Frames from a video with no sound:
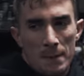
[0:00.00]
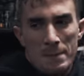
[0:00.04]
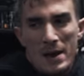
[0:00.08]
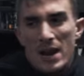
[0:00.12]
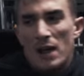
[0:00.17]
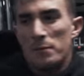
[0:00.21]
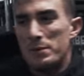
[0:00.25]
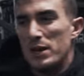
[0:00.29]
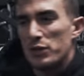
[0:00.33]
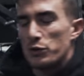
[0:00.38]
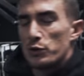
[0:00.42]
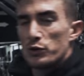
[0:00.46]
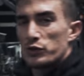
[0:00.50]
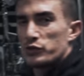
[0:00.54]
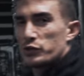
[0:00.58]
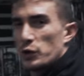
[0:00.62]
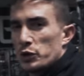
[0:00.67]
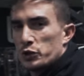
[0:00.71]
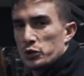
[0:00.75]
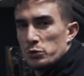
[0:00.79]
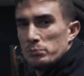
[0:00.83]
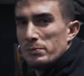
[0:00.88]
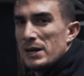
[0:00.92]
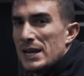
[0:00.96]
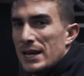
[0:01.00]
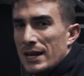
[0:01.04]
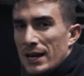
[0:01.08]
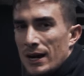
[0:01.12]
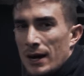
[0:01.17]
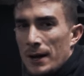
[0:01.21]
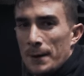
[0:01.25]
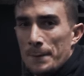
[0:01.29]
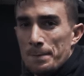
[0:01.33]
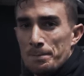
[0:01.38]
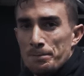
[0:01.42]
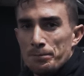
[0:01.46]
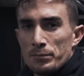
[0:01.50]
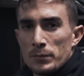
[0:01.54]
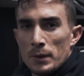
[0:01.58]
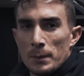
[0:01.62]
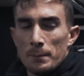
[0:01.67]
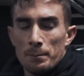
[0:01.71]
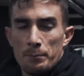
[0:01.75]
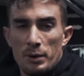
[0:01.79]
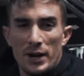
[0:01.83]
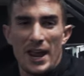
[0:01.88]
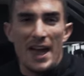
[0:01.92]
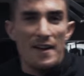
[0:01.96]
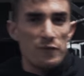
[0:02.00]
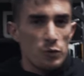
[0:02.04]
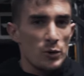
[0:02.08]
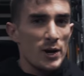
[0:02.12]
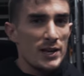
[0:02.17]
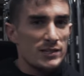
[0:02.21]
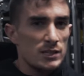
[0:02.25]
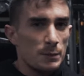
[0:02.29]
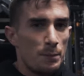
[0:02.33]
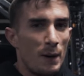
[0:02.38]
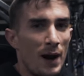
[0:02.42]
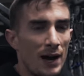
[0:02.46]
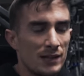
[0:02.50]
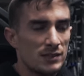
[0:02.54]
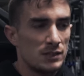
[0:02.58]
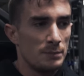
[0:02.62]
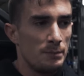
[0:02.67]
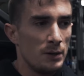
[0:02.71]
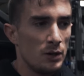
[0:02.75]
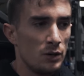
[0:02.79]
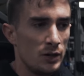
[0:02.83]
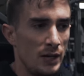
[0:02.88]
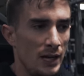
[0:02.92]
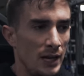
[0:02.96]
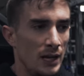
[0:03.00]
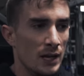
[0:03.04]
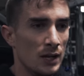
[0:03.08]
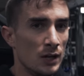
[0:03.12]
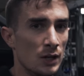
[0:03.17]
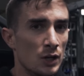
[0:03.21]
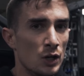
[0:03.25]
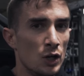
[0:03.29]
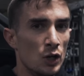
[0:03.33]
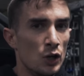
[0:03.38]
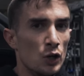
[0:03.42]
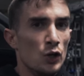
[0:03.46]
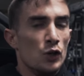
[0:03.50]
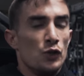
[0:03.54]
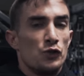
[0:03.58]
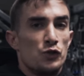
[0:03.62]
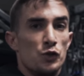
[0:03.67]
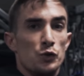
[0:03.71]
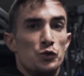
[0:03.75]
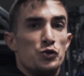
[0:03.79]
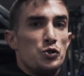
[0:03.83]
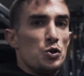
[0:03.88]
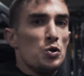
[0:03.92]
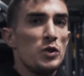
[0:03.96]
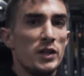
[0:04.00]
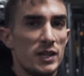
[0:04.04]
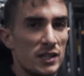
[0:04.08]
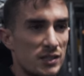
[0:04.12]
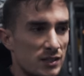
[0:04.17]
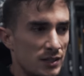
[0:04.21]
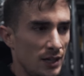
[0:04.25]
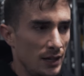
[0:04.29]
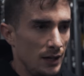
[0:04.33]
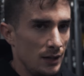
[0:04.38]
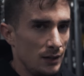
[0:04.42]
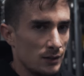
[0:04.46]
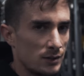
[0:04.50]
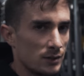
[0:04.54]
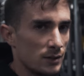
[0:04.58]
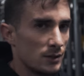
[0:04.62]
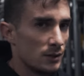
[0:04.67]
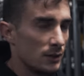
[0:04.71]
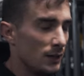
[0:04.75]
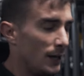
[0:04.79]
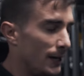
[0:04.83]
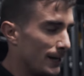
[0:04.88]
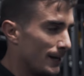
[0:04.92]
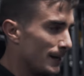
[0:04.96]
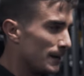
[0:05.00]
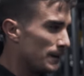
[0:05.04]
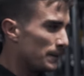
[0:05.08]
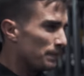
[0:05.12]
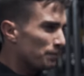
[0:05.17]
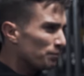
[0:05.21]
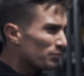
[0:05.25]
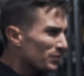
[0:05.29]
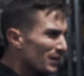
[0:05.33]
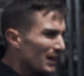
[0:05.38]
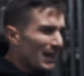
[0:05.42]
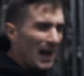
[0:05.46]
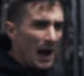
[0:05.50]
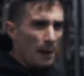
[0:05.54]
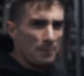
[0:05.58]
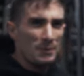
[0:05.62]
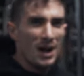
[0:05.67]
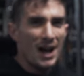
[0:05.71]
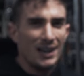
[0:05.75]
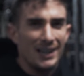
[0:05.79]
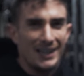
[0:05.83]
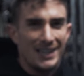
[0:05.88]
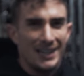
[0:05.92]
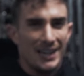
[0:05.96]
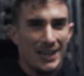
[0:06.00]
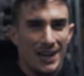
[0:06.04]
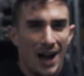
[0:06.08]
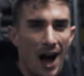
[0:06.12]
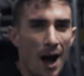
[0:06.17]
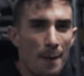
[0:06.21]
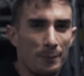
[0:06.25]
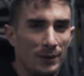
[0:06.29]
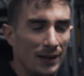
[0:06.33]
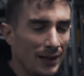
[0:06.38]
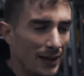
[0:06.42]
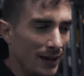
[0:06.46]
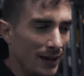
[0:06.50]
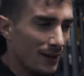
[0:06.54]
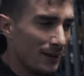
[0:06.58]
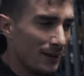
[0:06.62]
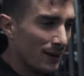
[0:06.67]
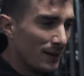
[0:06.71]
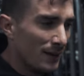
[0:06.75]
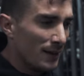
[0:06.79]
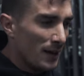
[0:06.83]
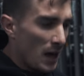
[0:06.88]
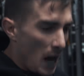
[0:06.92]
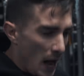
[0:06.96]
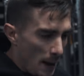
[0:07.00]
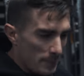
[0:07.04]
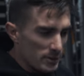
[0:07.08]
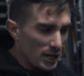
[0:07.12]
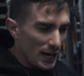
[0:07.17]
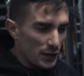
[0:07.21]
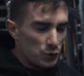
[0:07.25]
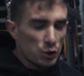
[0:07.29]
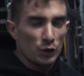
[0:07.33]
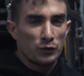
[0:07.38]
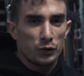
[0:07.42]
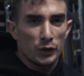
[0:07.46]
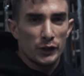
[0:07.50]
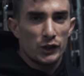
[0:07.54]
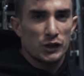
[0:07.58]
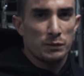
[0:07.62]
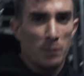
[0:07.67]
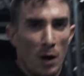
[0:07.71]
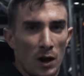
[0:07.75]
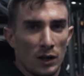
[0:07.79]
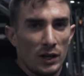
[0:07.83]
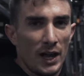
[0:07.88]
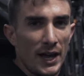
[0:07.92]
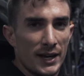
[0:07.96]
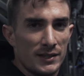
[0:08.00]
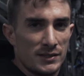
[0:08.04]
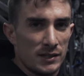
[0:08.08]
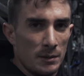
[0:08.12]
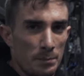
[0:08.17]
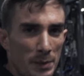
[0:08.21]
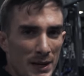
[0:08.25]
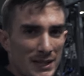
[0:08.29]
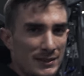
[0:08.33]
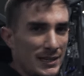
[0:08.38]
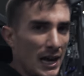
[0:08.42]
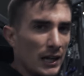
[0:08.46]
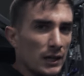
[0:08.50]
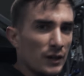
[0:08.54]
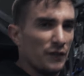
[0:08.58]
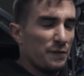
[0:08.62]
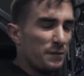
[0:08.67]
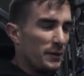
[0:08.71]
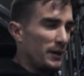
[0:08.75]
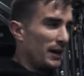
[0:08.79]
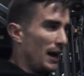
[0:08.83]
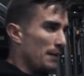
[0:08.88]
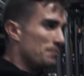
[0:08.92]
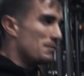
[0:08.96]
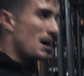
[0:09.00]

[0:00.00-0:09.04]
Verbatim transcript: it may not be through social media, but everyone has the possibility to do these things. Like, I'm not like an anomaly. I, I do have really small legs and a big deadlift, but